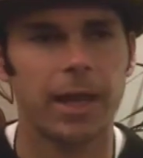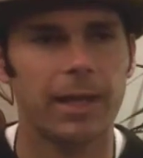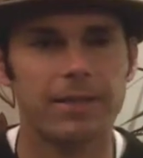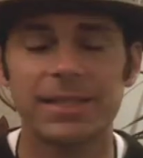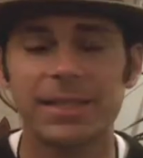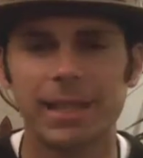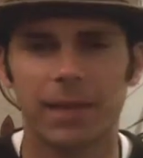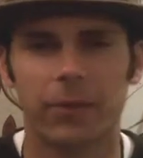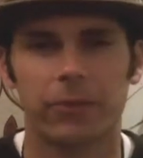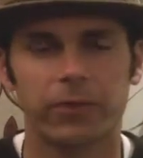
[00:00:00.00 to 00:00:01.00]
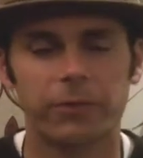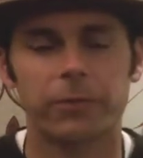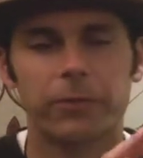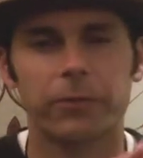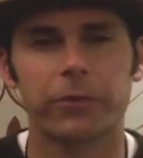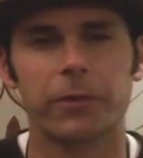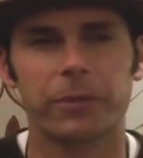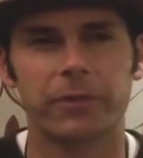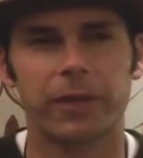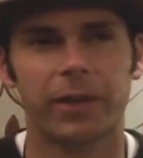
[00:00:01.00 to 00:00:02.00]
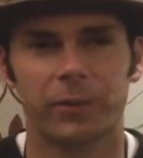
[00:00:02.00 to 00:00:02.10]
details, different circumstance,